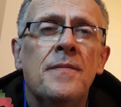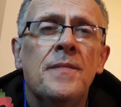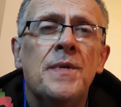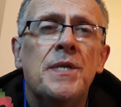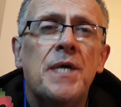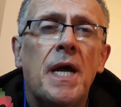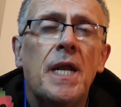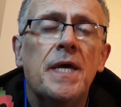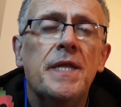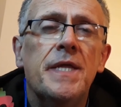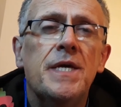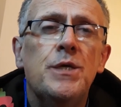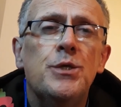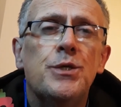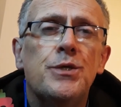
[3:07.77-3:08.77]
Telling
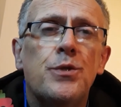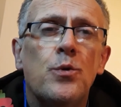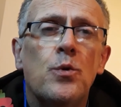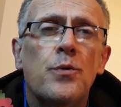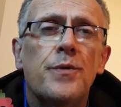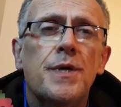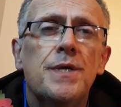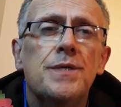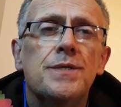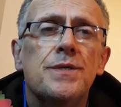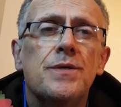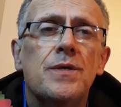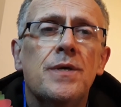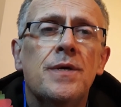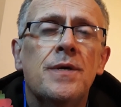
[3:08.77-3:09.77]
these stories
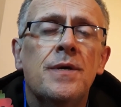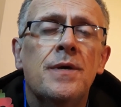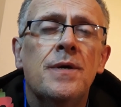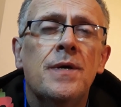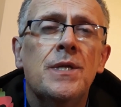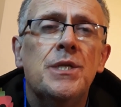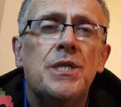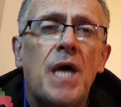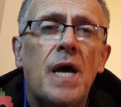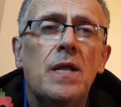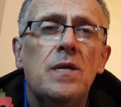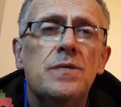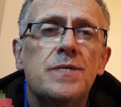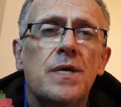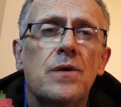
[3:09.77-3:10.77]

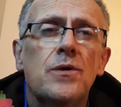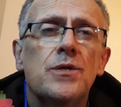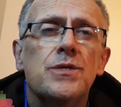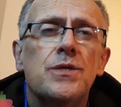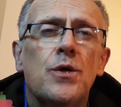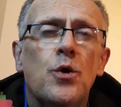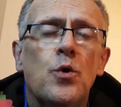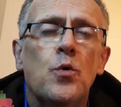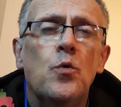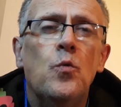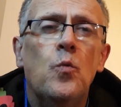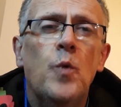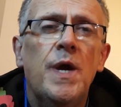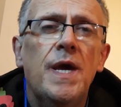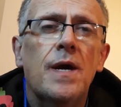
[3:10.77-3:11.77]
tells us who
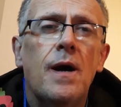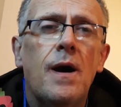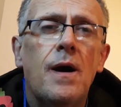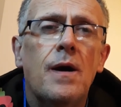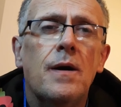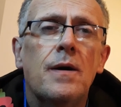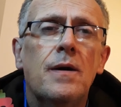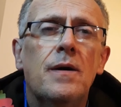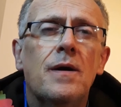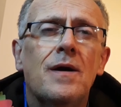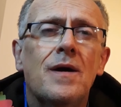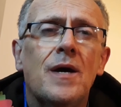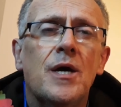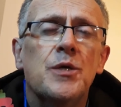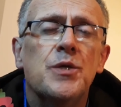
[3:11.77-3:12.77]
we are
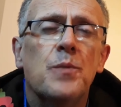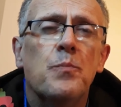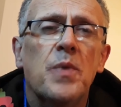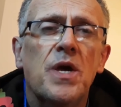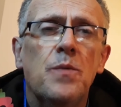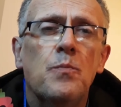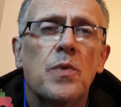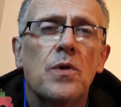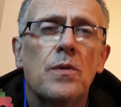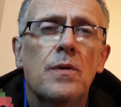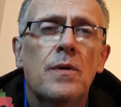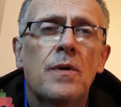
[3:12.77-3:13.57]
as a people,